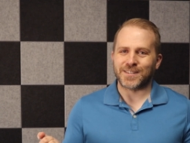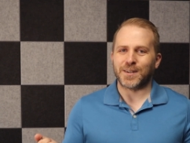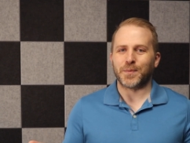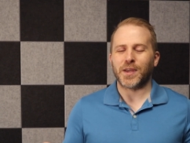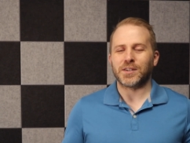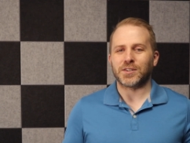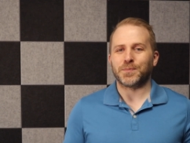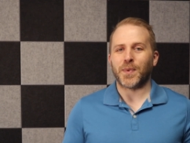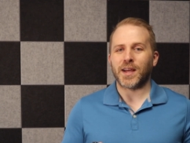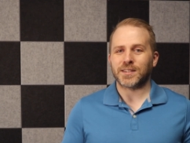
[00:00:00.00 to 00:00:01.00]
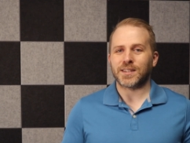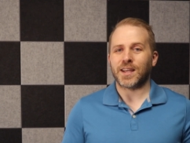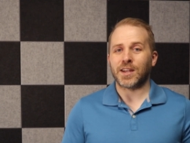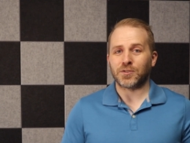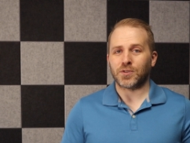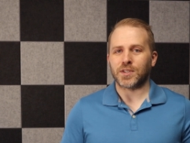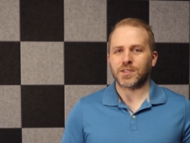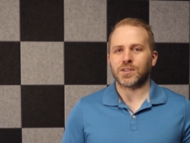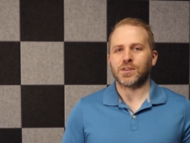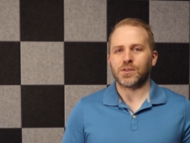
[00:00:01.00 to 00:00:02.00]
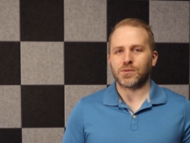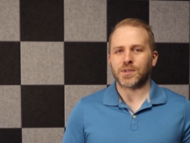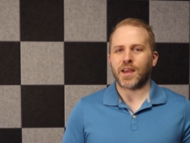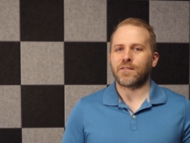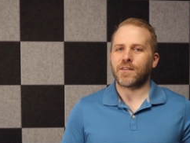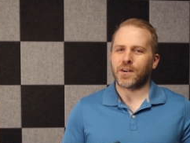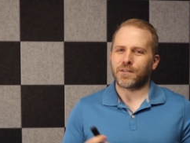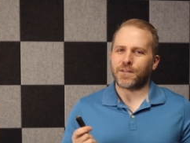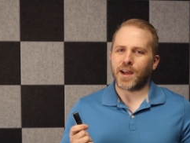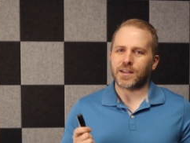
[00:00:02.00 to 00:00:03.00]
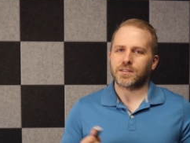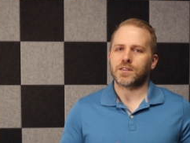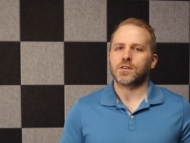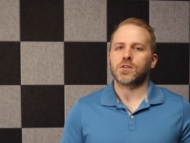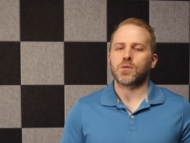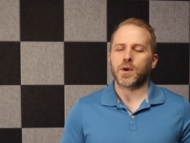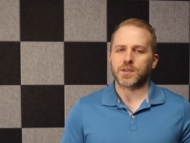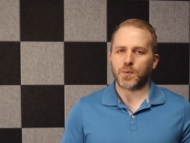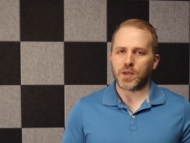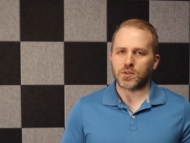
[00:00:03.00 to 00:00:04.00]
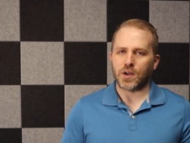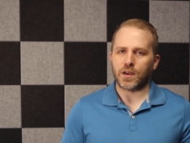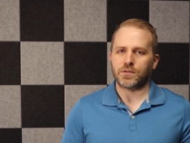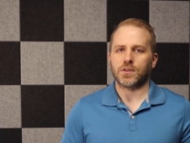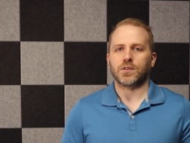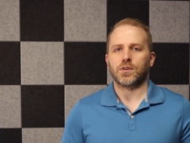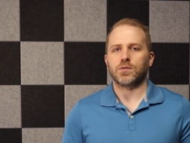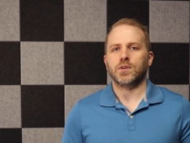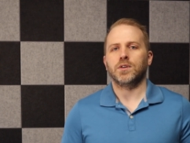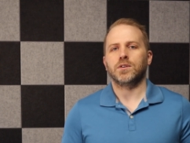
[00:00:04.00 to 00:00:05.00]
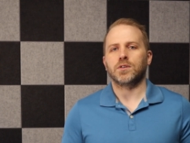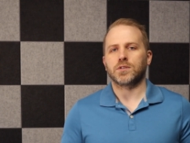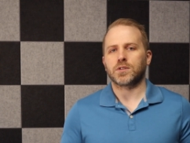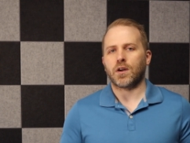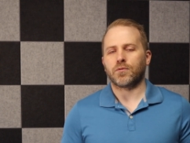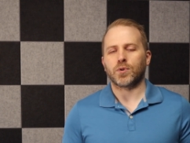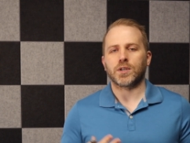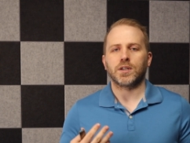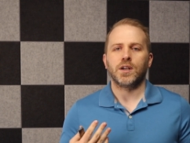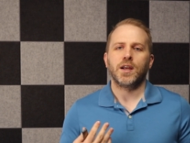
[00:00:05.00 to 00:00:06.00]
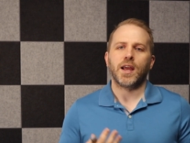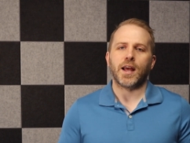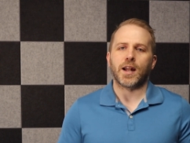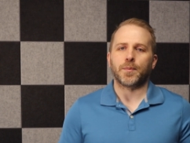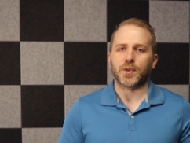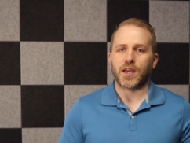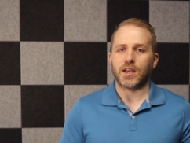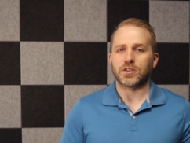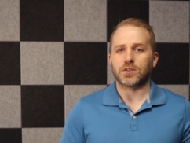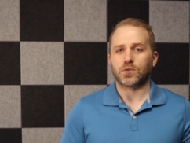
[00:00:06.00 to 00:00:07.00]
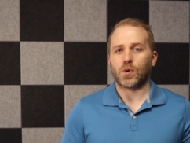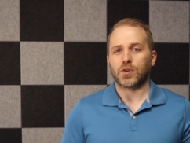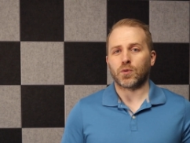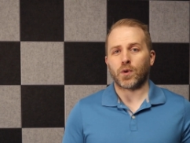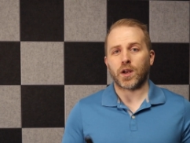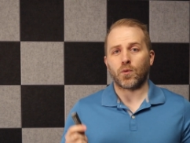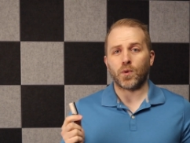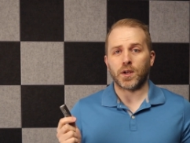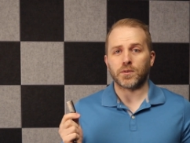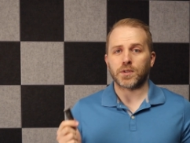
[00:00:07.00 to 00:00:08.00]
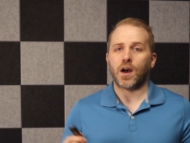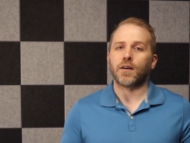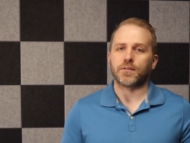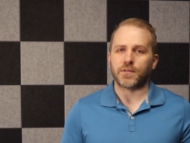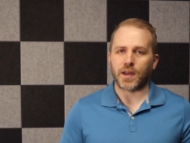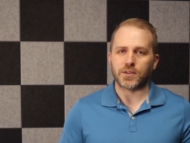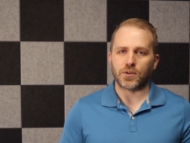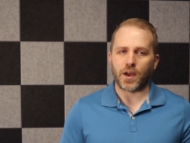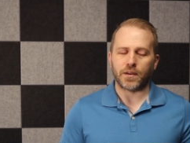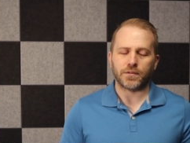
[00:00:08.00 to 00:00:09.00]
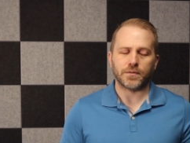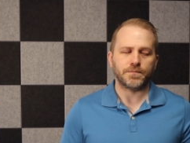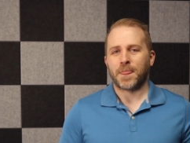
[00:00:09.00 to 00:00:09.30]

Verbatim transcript: going to be in your best interest to use a very fast USB drive to load your software and applications while you're running Windows off of that drive.